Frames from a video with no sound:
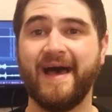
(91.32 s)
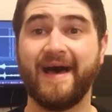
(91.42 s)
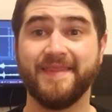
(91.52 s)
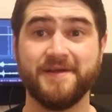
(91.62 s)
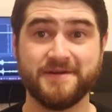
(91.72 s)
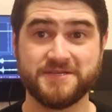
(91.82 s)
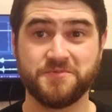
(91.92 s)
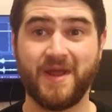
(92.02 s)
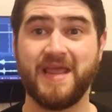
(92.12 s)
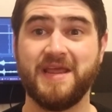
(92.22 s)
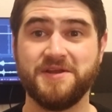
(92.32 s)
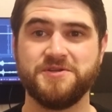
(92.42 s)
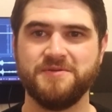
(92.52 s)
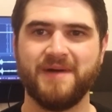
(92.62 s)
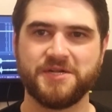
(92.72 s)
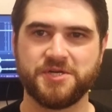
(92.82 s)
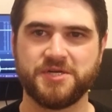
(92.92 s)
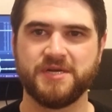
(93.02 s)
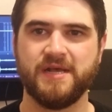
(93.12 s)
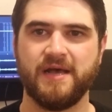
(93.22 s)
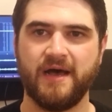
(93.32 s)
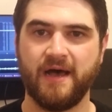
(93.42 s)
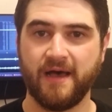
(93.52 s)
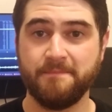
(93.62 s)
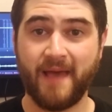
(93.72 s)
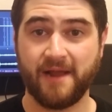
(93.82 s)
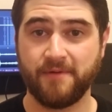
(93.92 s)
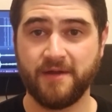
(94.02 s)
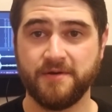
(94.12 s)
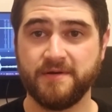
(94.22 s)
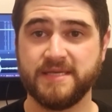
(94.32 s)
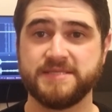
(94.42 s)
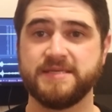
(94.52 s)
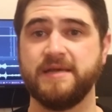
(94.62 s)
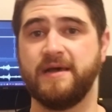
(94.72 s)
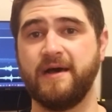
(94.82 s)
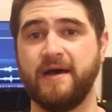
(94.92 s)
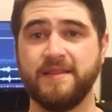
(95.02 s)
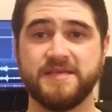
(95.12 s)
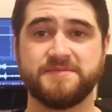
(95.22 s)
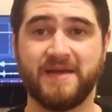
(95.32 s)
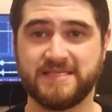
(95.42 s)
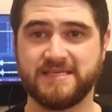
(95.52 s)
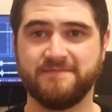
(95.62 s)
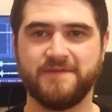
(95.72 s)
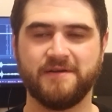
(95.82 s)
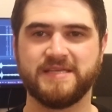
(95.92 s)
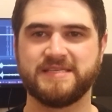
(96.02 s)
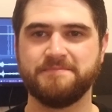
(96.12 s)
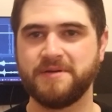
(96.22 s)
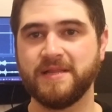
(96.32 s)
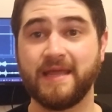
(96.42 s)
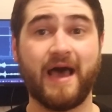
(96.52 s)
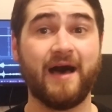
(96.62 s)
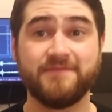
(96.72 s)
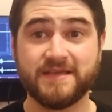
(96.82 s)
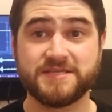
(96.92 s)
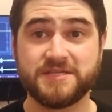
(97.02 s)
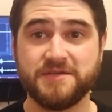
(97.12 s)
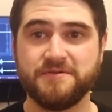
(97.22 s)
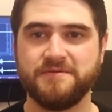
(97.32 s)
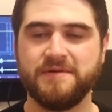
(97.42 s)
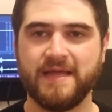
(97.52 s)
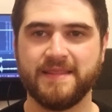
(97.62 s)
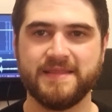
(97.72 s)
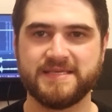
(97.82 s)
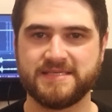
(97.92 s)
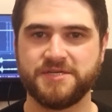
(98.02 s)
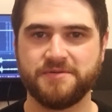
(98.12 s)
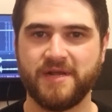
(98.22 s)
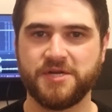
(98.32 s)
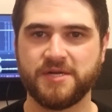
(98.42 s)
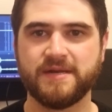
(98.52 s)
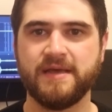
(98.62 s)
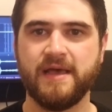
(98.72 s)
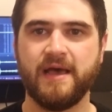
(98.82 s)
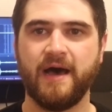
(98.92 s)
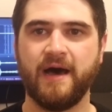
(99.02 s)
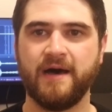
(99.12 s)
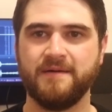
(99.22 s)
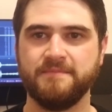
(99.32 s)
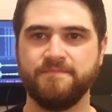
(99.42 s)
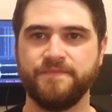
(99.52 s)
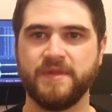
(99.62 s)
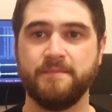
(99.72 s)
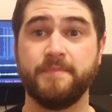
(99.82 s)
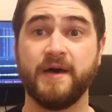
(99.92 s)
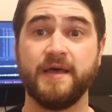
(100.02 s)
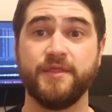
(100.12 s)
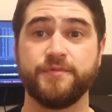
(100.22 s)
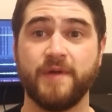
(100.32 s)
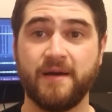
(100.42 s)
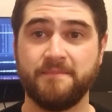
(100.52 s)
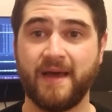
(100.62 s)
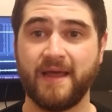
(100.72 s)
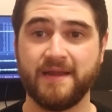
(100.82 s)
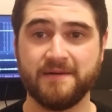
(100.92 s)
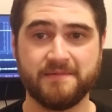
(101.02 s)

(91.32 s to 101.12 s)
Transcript: there is way too much background noise. This might seem very simple and obvious to you in this situation, but throughout my